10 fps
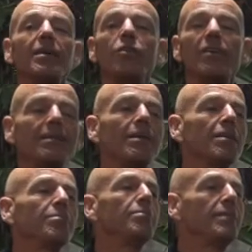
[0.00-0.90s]
but not
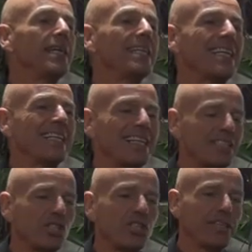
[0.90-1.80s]
about
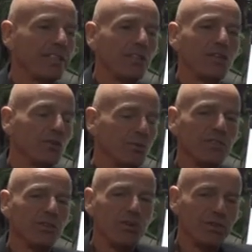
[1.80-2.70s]
meaningless shit, you know,
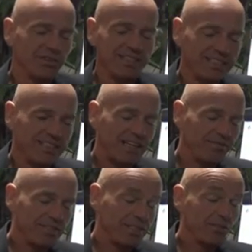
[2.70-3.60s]
with all the
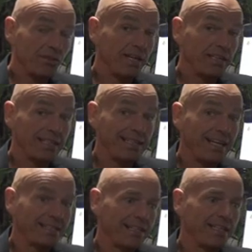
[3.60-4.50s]
stuff that's going on,
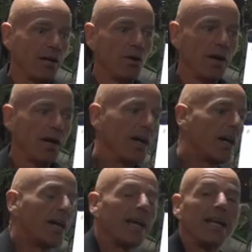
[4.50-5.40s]
clutter in
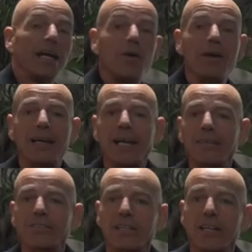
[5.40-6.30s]
our
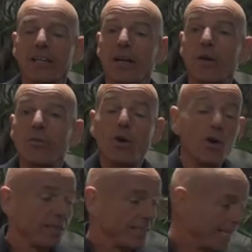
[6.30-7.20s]
lives and in our world,